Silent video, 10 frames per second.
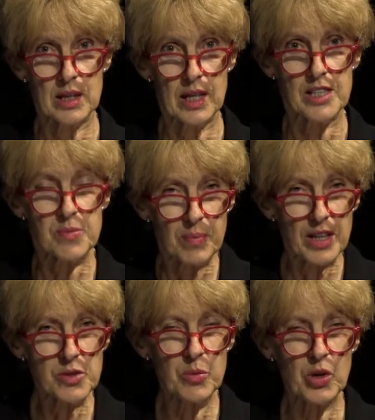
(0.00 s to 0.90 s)
it's
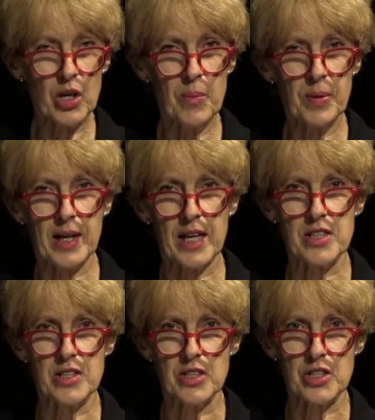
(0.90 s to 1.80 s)
much more
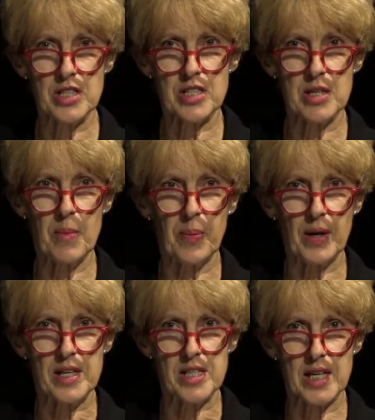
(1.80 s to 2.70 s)
complicated than just
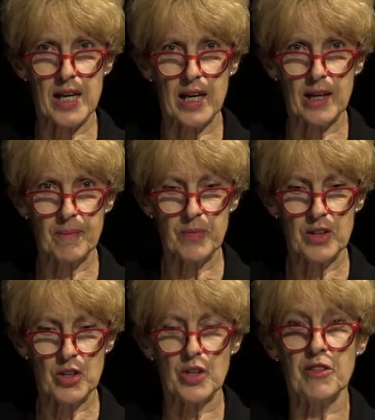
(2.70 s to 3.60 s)
simply saying
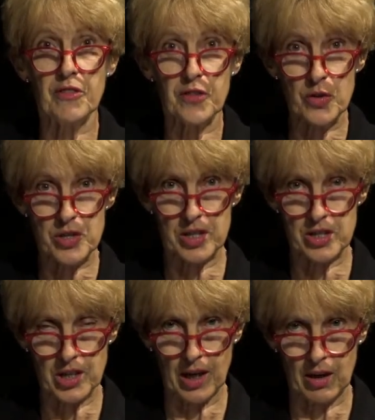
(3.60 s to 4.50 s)
you give food to the
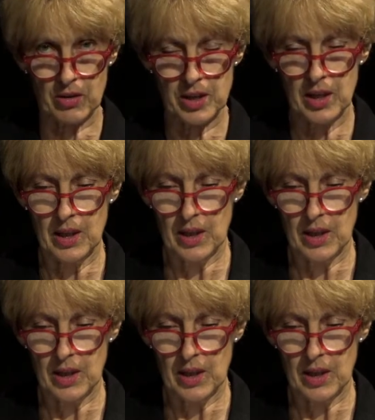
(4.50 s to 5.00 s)
child